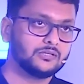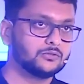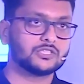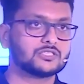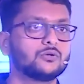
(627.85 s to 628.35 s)

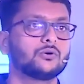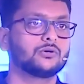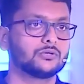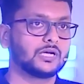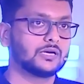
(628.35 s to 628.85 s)
You just don't
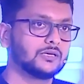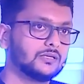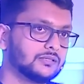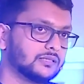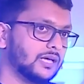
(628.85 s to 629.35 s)
know that.
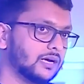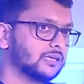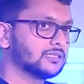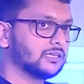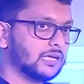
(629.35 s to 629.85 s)
Then that
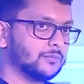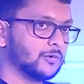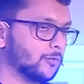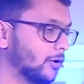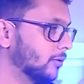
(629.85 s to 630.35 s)
doesn't help
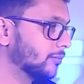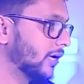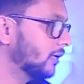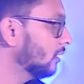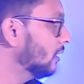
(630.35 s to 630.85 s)
your problem,
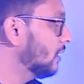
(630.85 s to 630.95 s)
right?